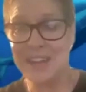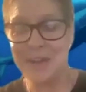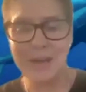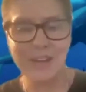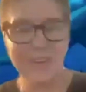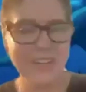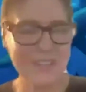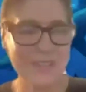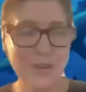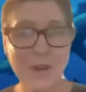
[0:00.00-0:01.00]
about it.
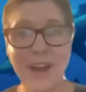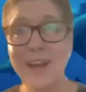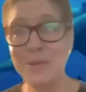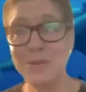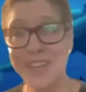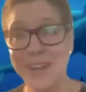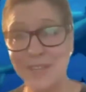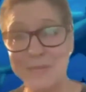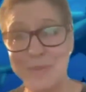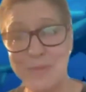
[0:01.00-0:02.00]
So I will
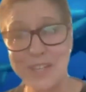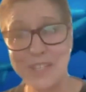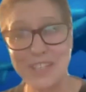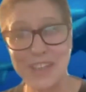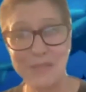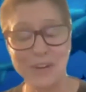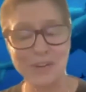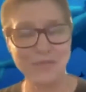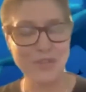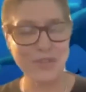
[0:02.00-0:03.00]
definitely be watching that
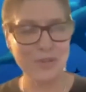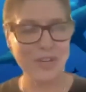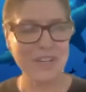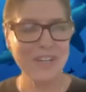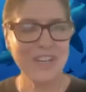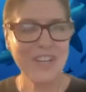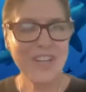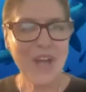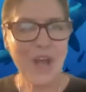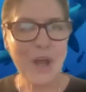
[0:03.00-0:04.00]
one for sure.
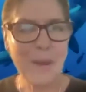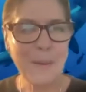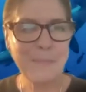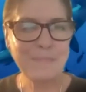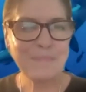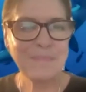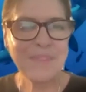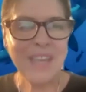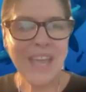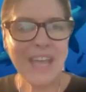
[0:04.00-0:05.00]
Um,
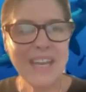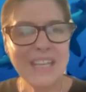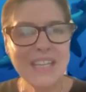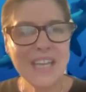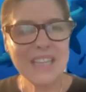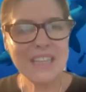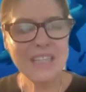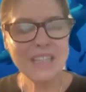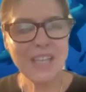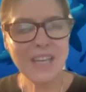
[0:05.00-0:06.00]
and I, I
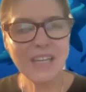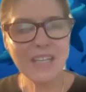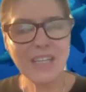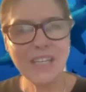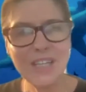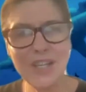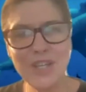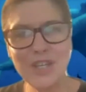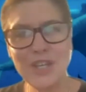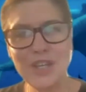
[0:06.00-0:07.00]
think that,
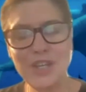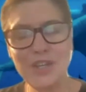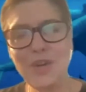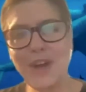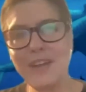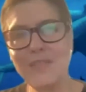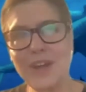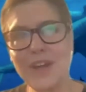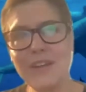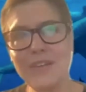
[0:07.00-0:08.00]
you know, I've,
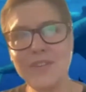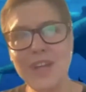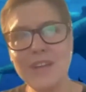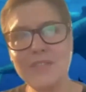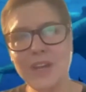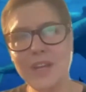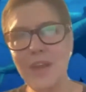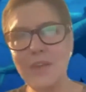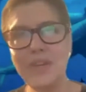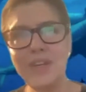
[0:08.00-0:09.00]
I've dived, I
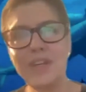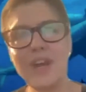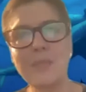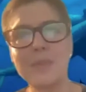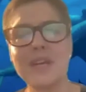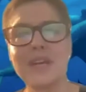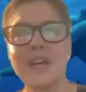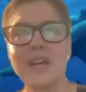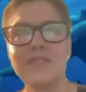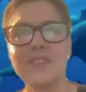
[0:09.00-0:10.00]
counted it up and I,
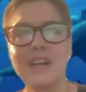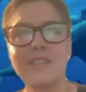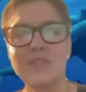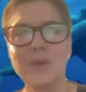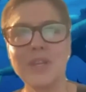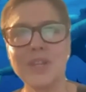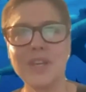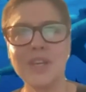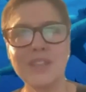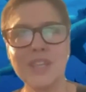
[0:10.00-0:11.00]
I've dived with,
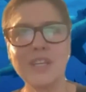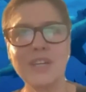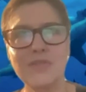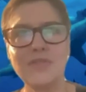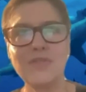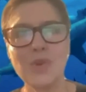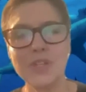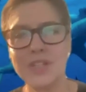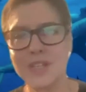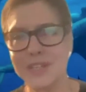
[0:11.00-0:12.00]
I think
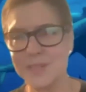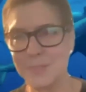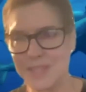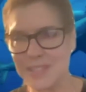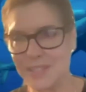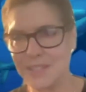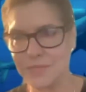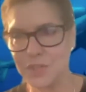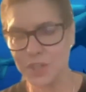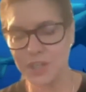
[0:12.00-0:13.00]
14 species
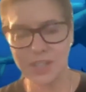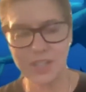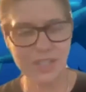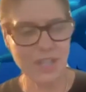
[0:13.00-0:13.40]
of sharks,